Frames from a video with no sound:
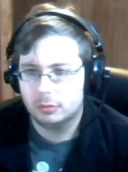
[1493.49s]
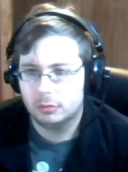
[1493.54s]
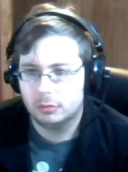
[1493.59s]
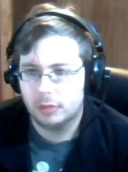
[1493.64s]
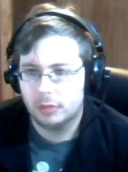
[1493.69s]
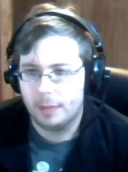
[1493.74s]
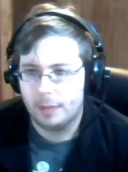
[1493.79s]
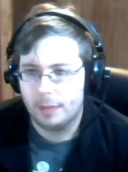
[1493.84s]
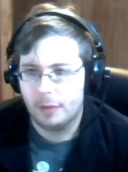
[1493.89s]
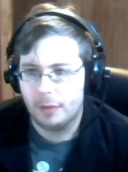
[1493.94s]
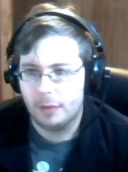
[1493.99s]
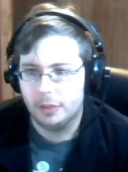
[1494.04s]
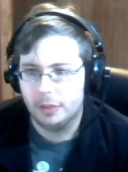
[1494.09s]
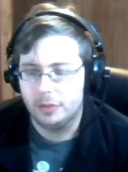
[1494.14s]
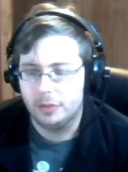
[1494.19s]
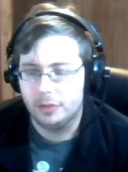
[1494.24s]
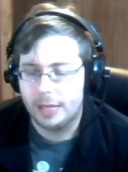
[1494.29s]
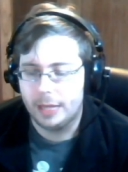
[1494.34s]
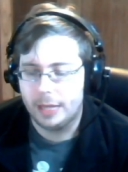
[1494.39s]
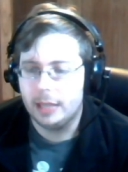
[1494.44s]
I'm not really
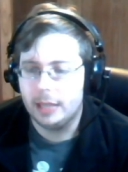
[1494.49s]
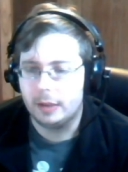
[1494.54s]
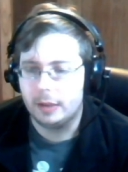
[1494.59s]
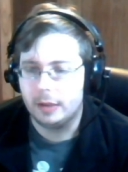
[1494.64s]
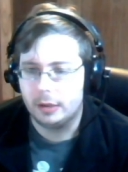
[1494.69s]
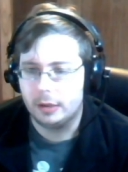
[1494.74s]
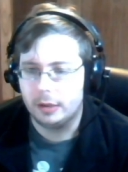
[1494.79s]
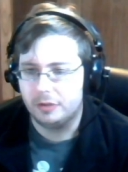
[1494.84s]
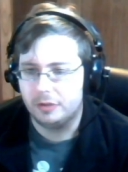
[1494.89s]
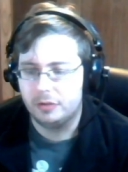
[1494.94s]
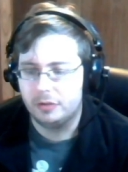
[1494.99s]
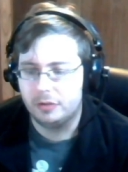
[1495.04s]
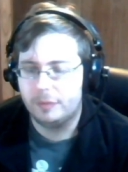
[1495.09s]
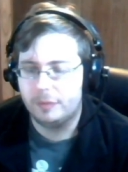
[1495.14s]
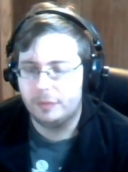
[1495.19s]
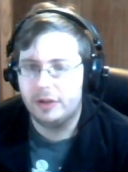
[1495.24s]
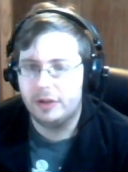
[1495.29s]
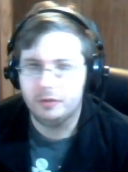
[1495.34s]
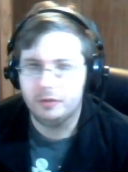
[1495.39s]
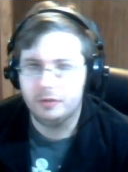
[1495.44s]
doing anything, because the trip
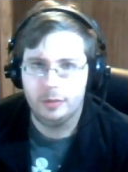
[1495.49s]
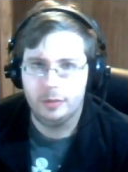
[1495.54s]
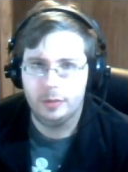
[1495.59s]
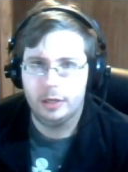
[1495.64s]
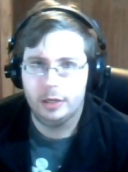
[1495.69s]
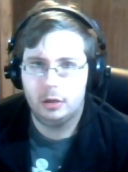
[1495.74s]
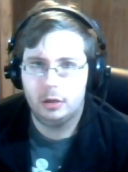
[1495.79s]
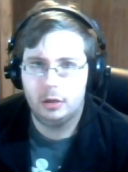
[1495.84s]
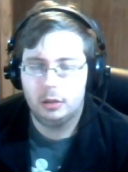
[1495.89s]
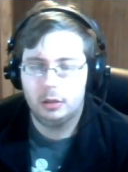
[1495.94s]
fighter's doing it all.